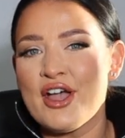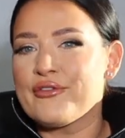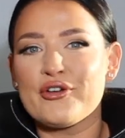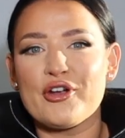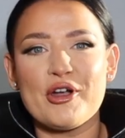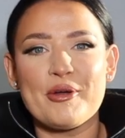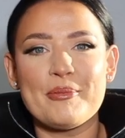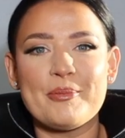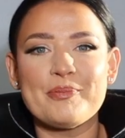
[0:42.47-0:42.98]

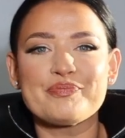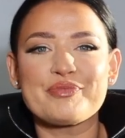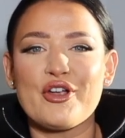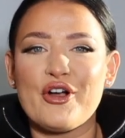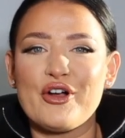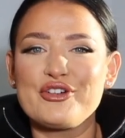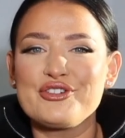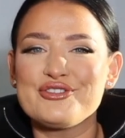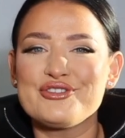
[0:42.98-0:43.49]
from
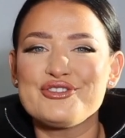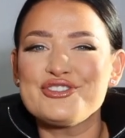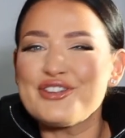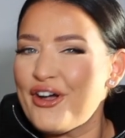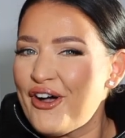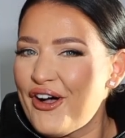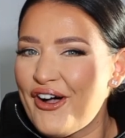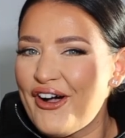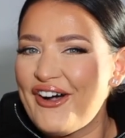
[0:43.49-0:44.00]
your
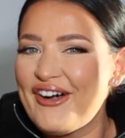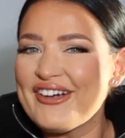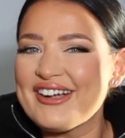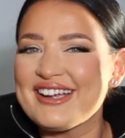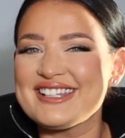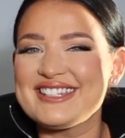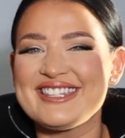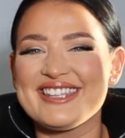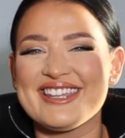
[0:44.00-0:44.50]
dog